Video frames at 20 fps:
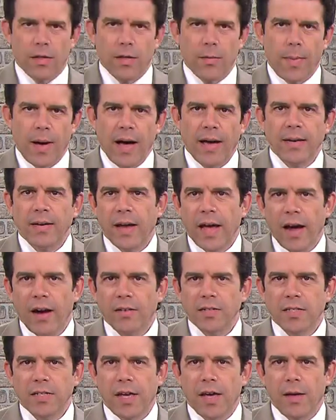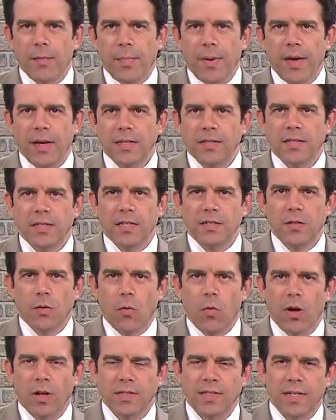The Biden-Harris campaign says
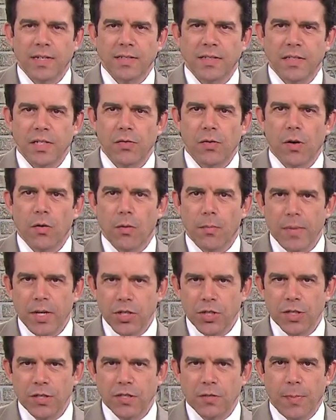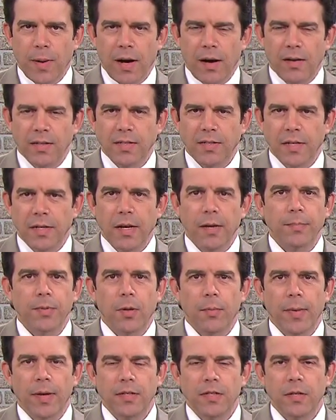it wants a zero emissions policy
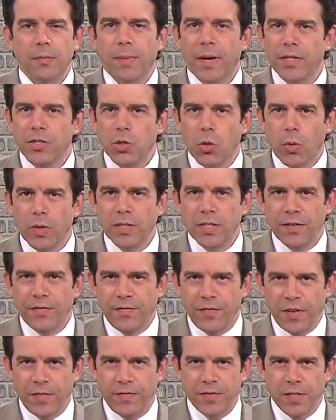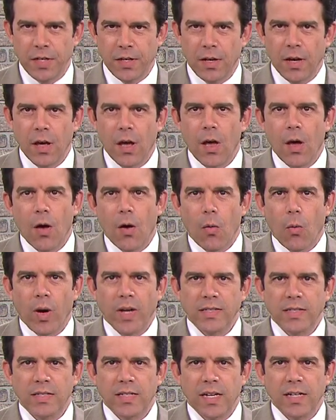implemented by 2050.
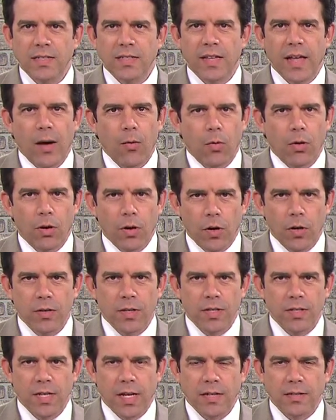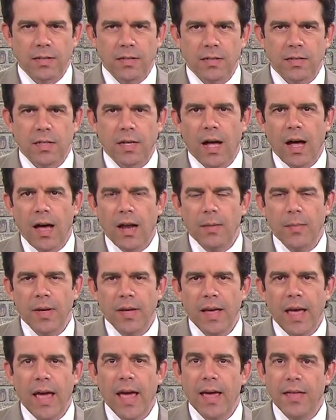West says that will hurt the Texas
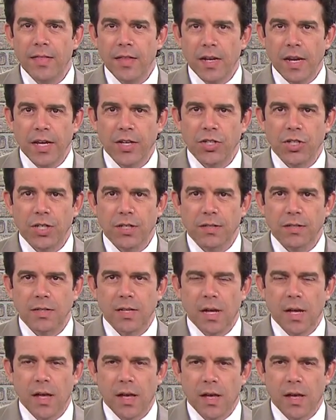economy and the nation's.